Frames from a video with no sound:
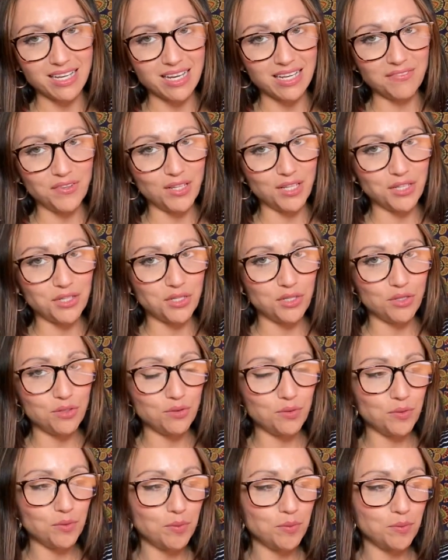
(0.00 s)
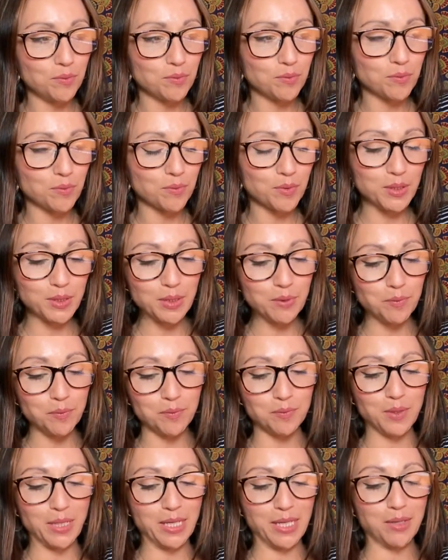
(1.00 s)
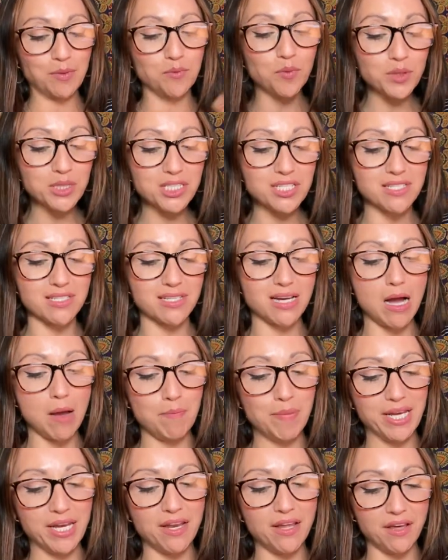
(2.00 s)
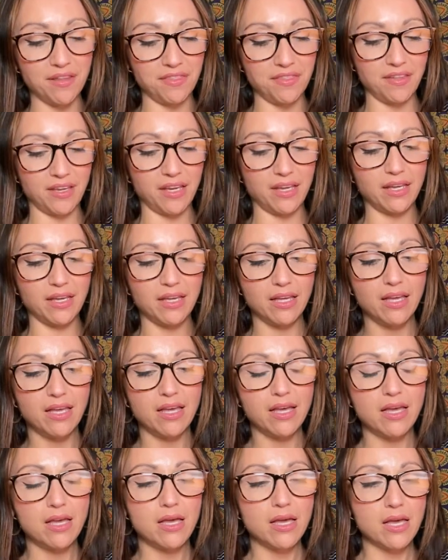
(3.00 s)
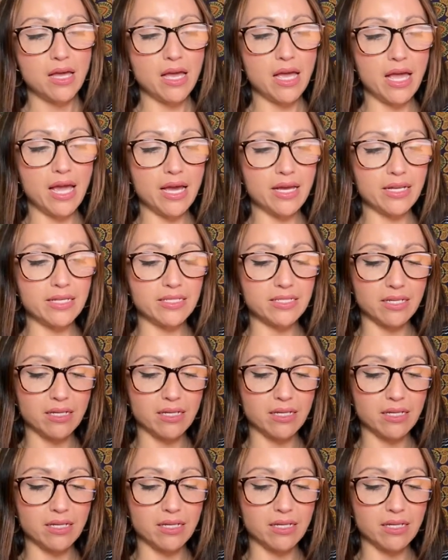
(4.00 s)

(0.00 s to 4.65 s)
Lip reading: I feel like you really like would stop at nothing and